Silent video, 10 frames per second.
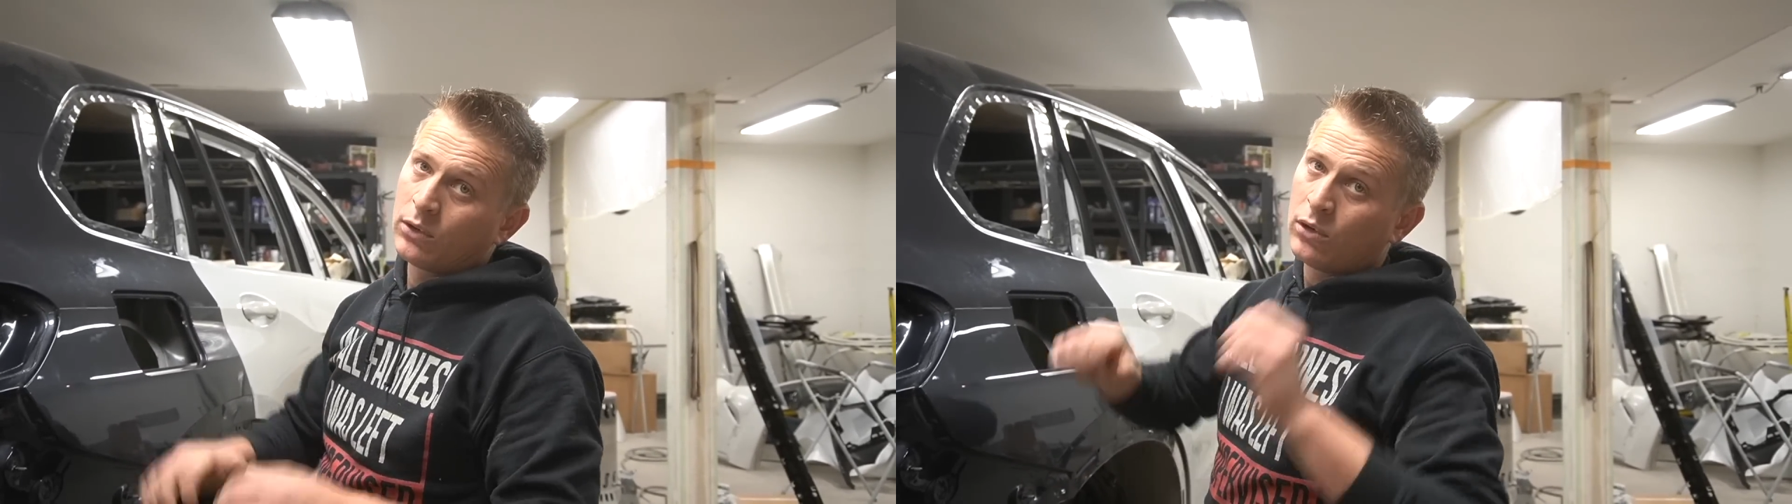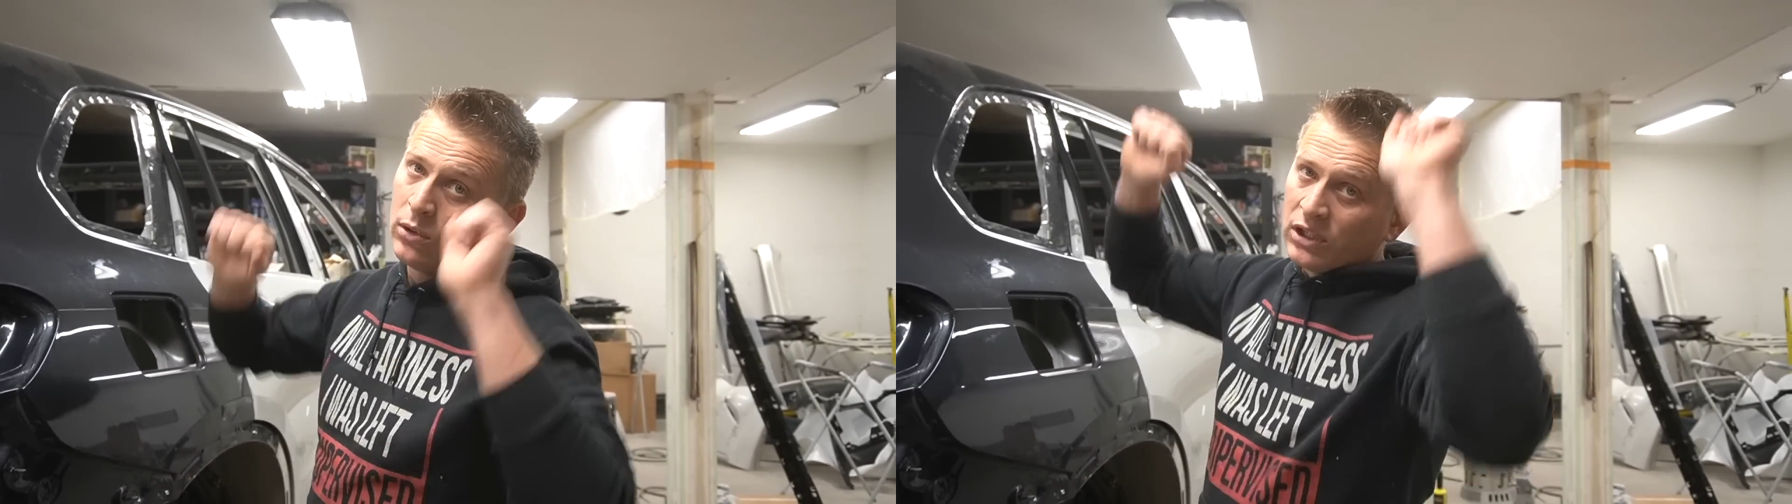
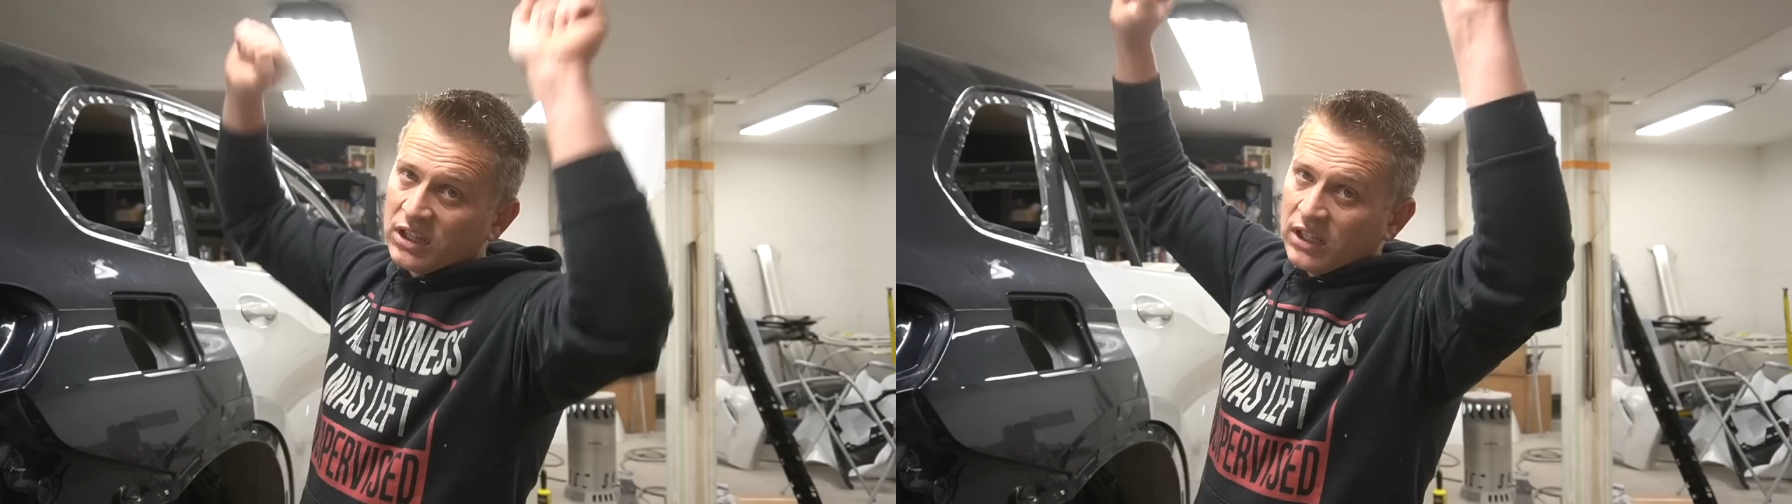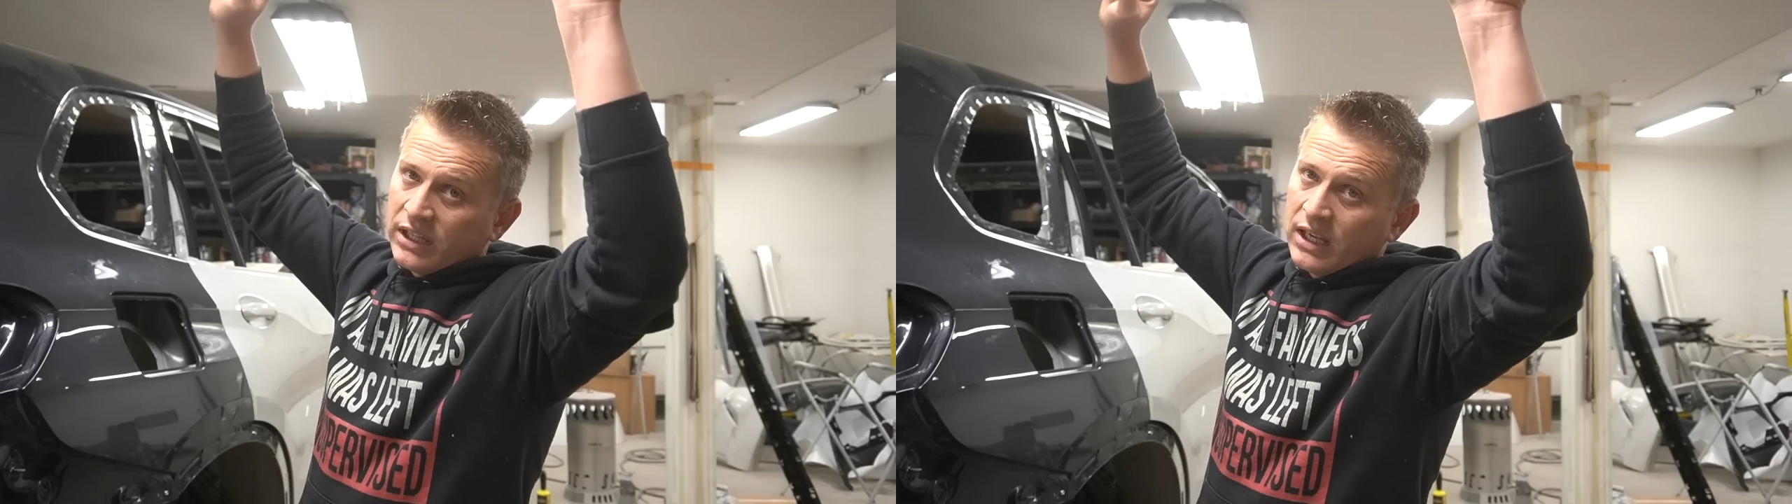hold the
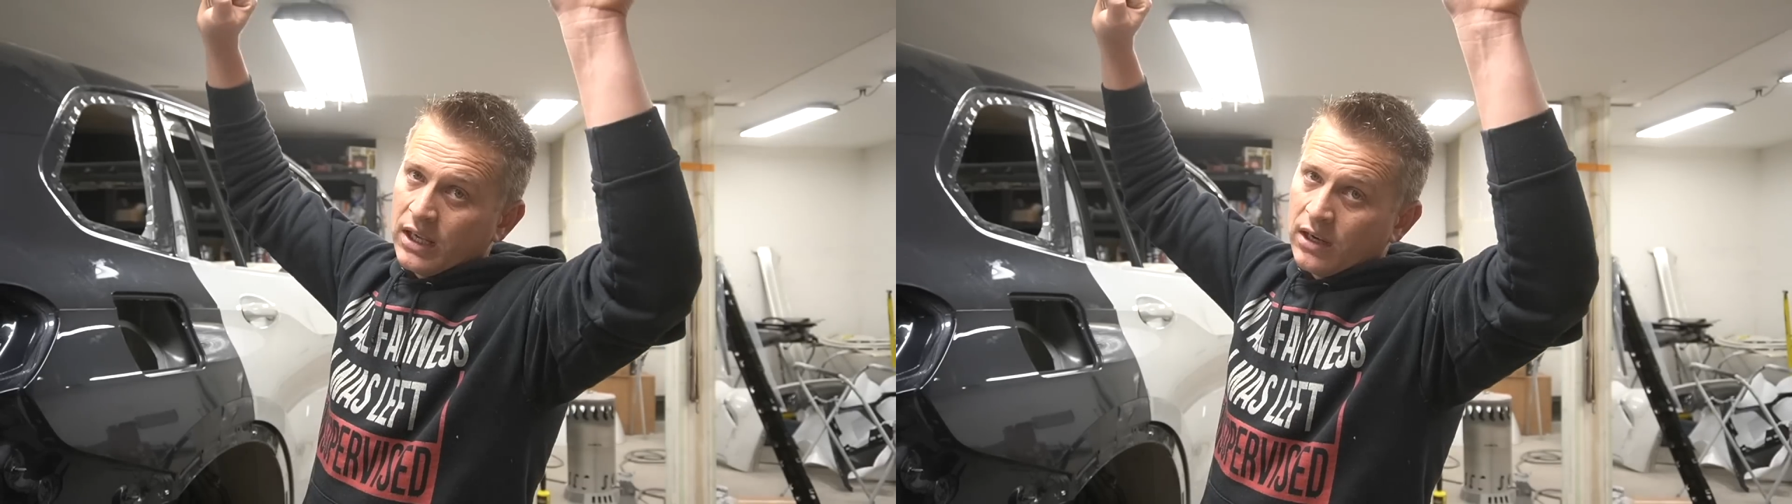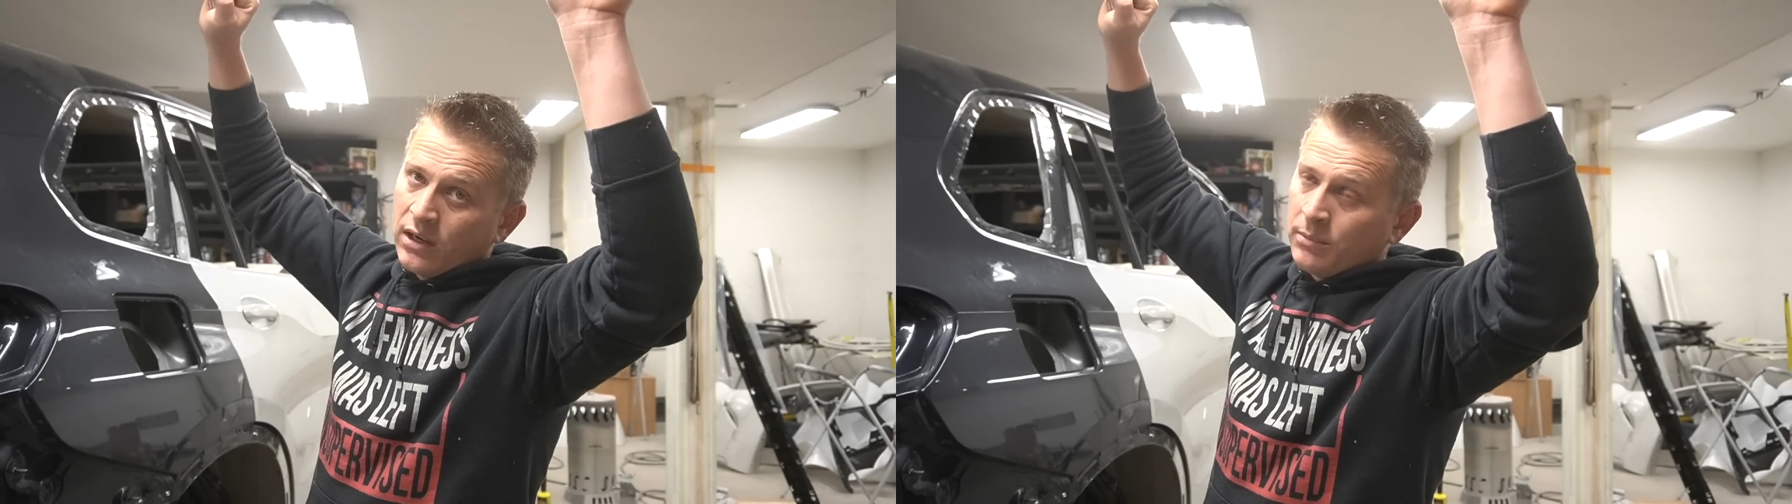
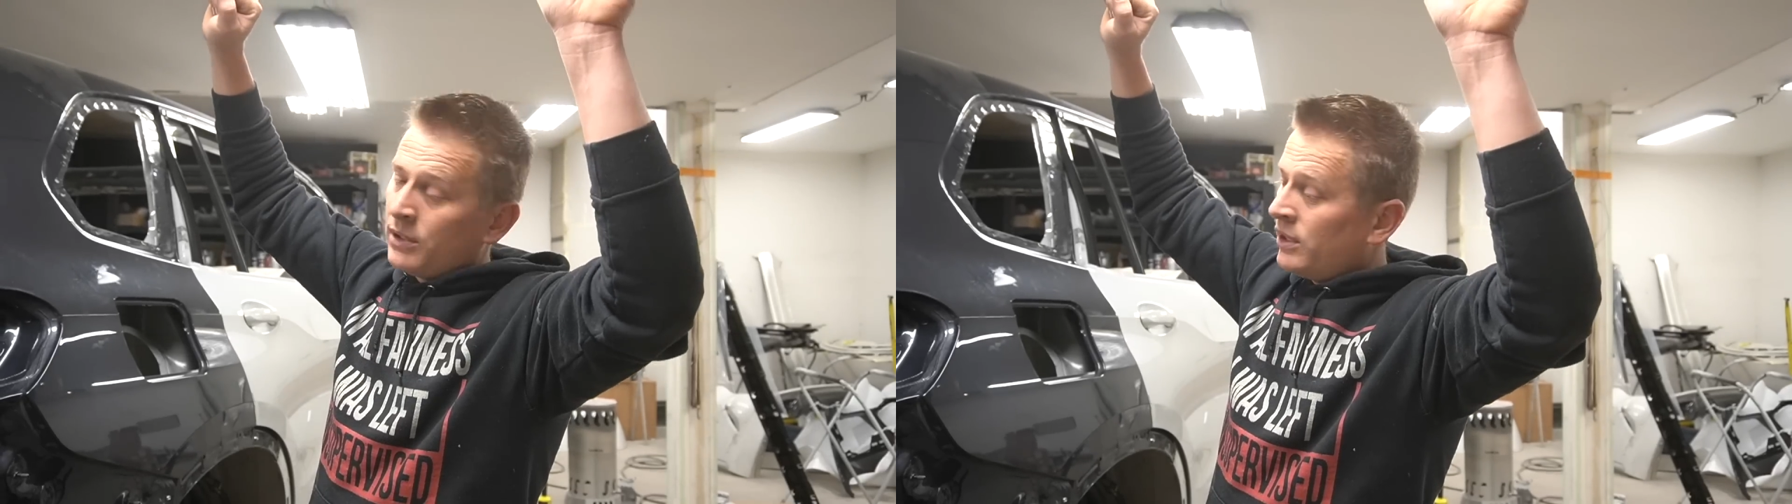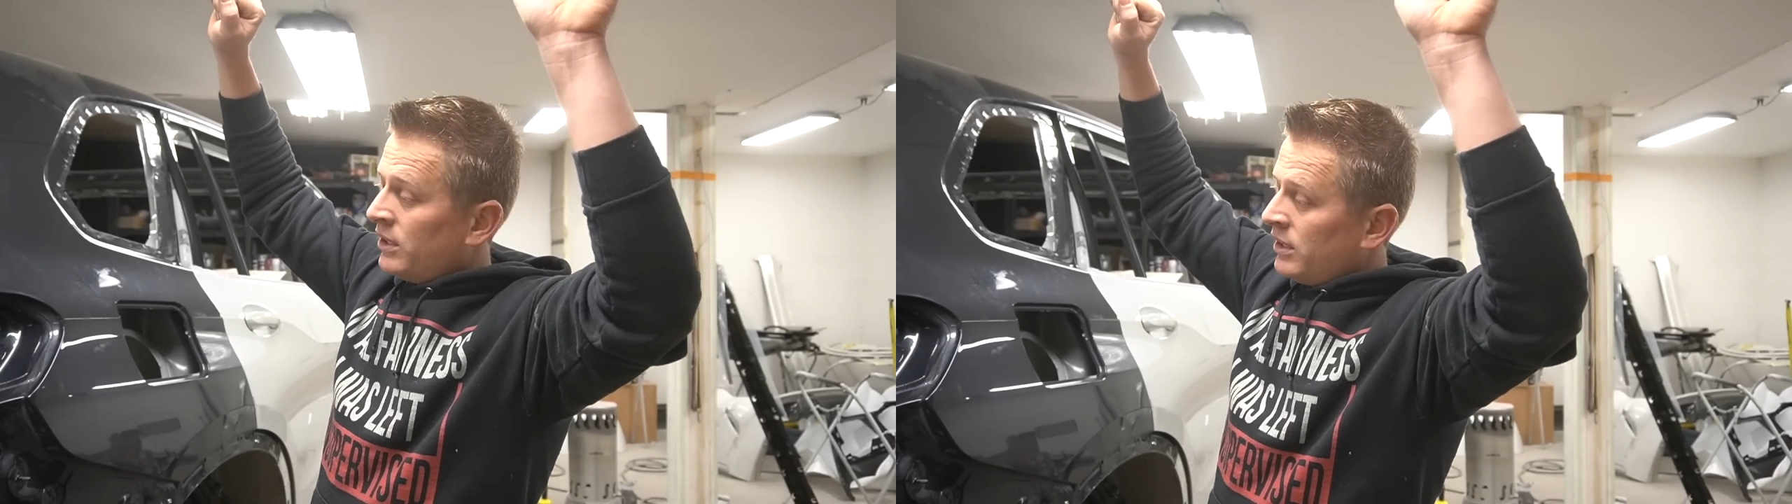tailgate up,